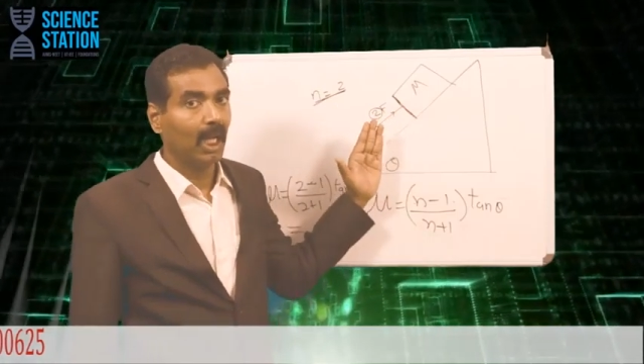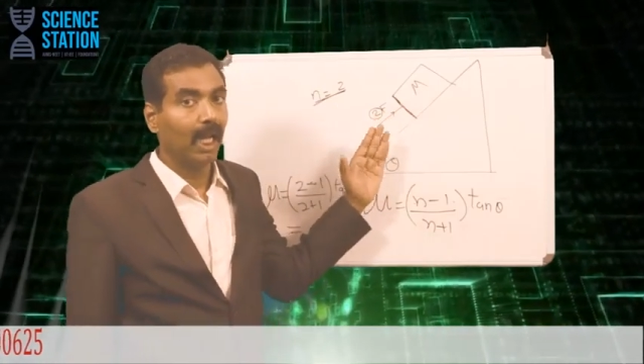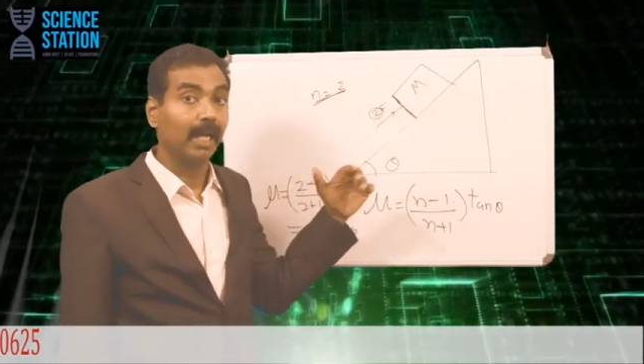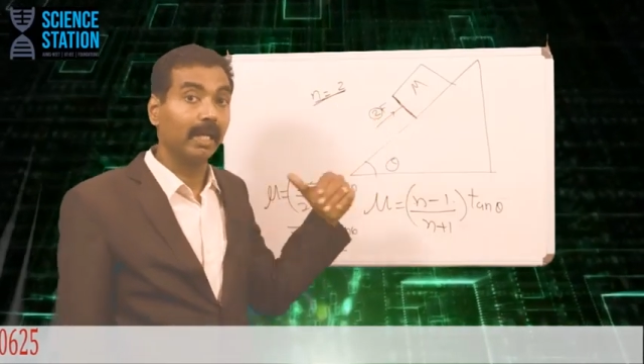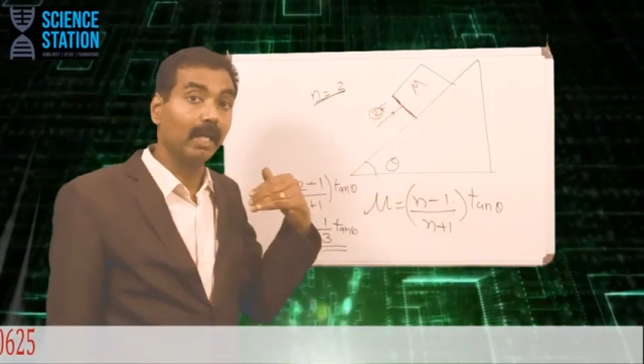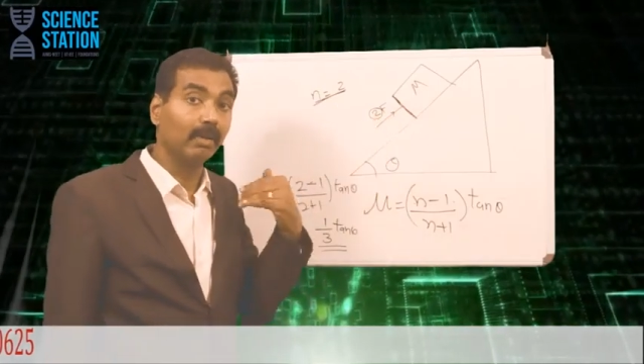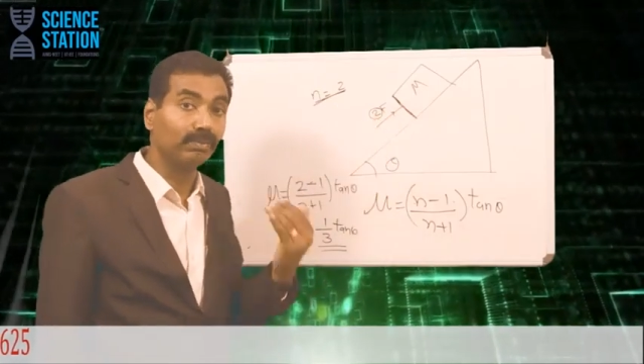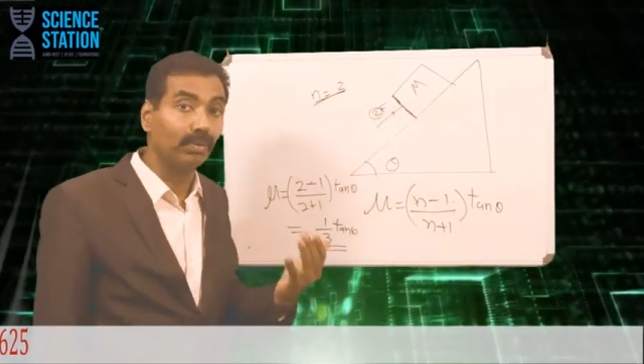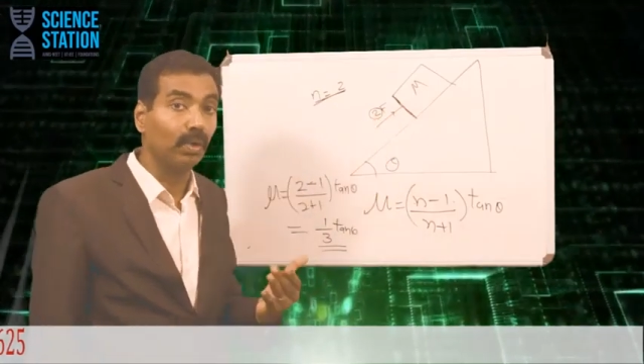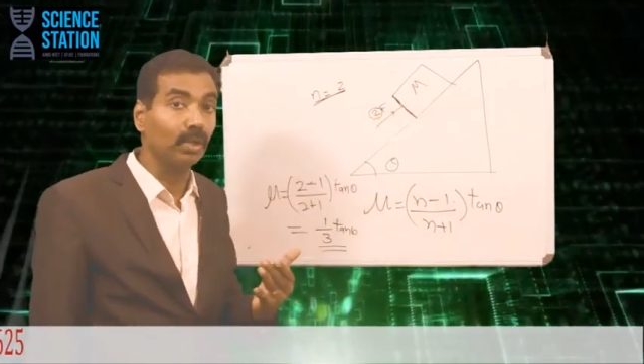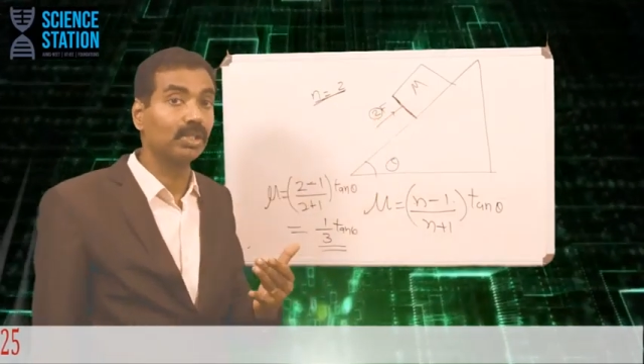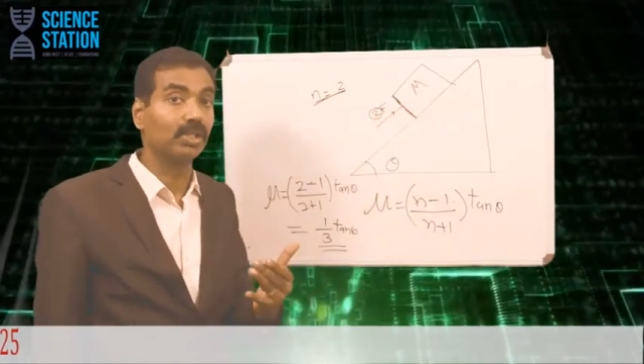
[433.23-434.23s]
and a
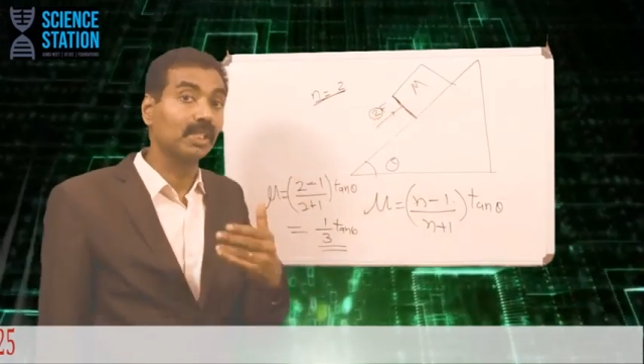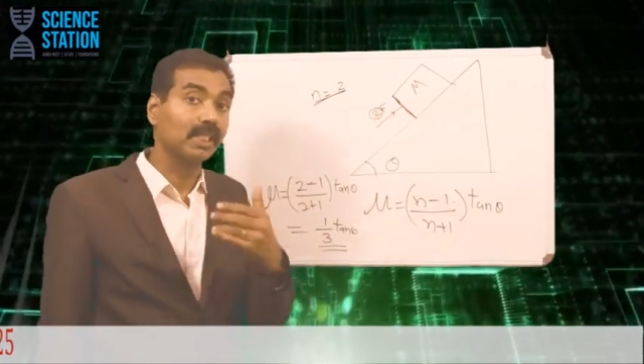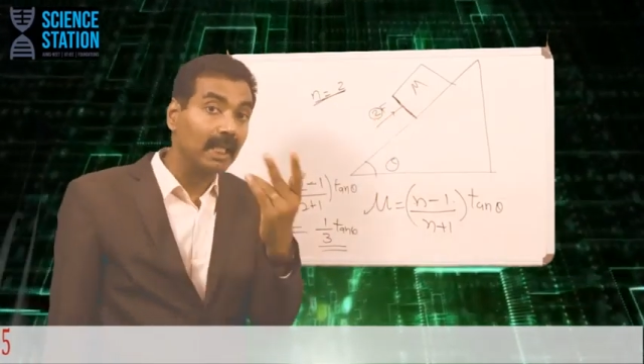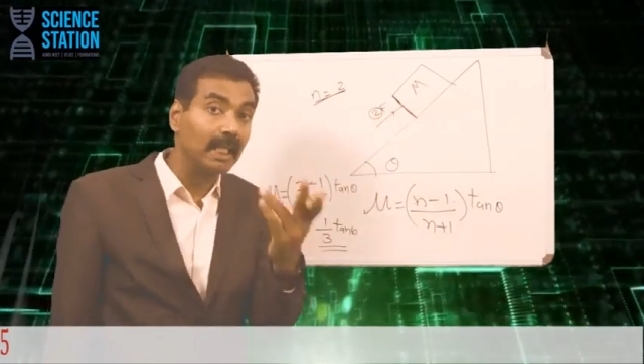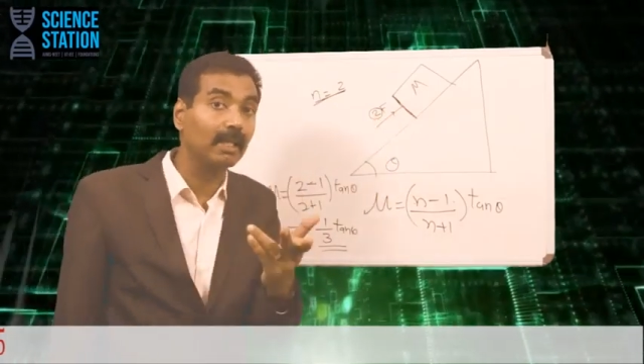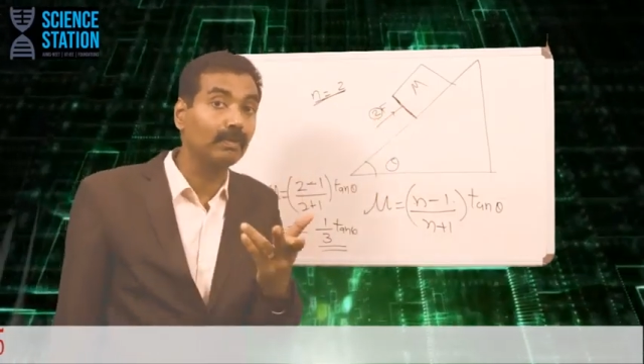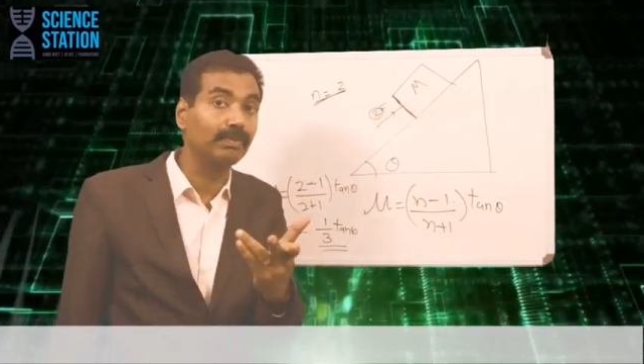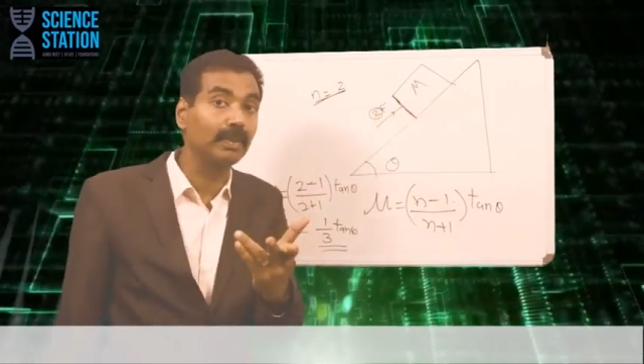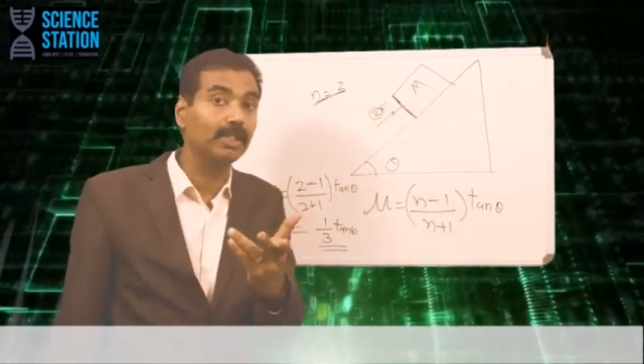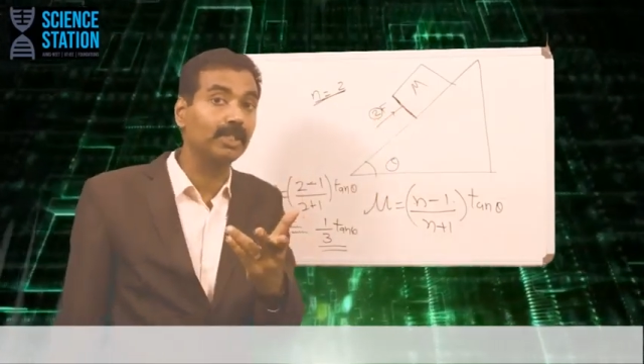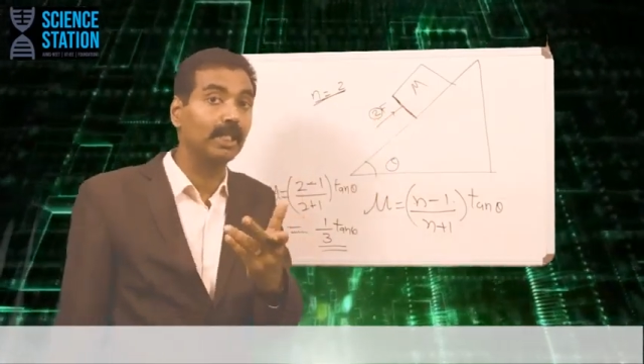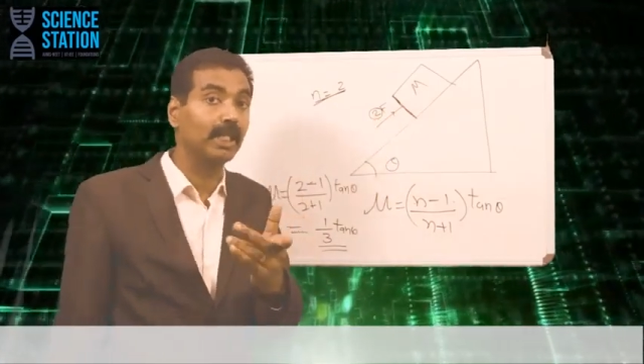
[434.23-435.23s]
force 3F
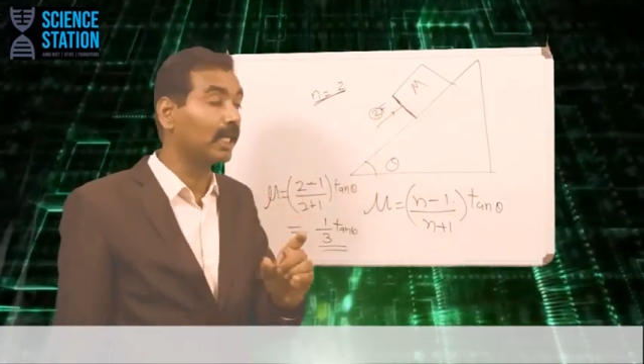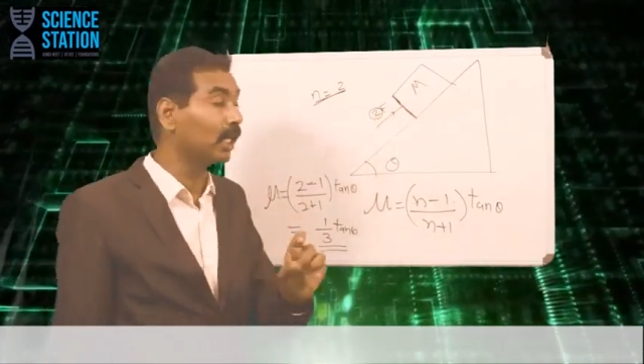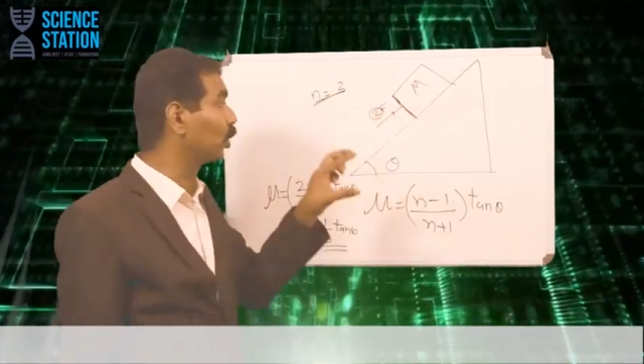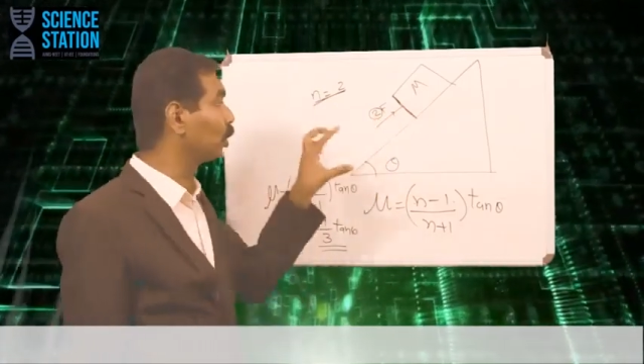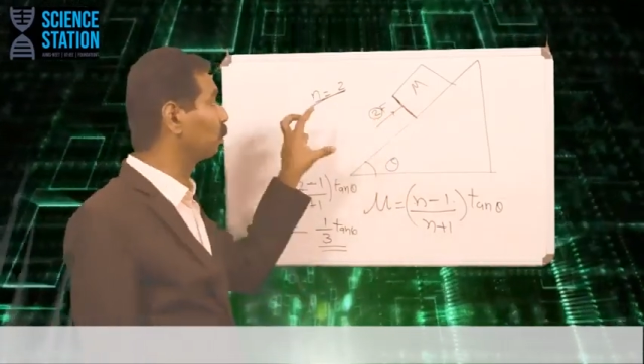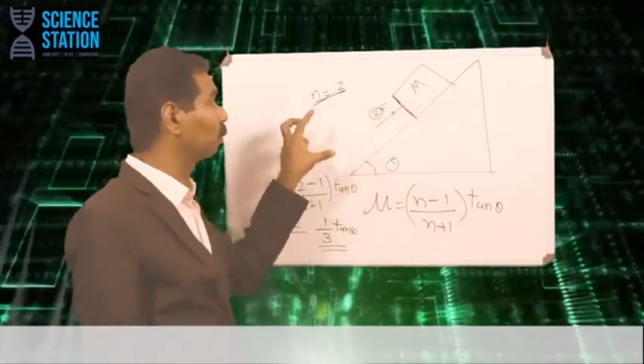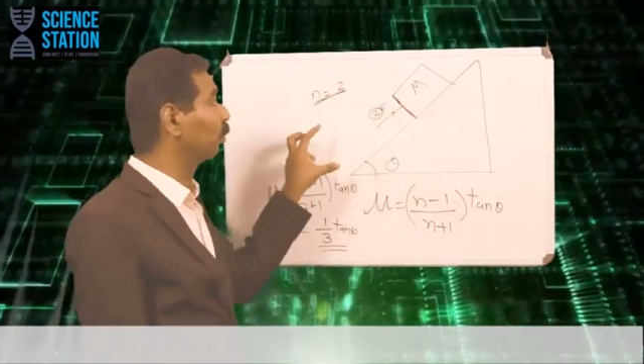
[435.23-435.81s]
is needed to